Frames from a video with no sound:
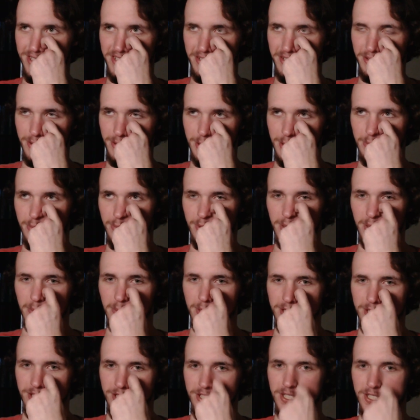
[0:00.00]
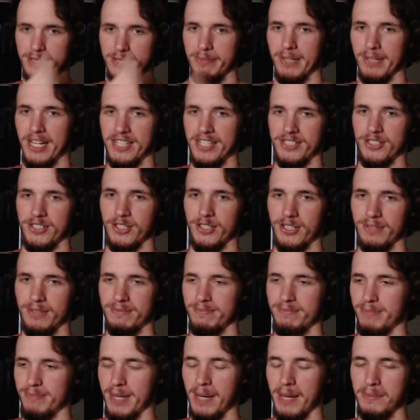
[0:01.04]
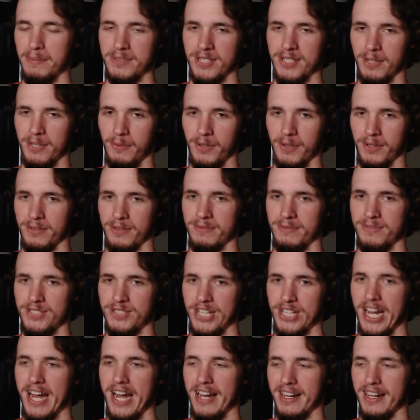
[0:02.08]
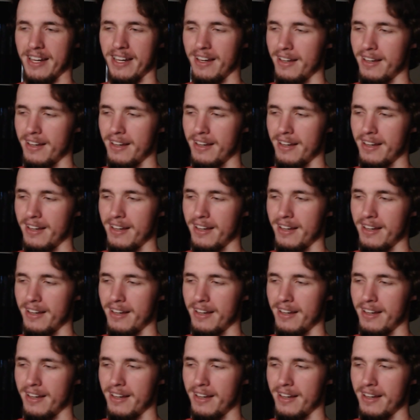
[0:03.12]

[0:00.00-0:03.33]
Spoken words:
So it was pretty much a splash of Pepsi with Jack.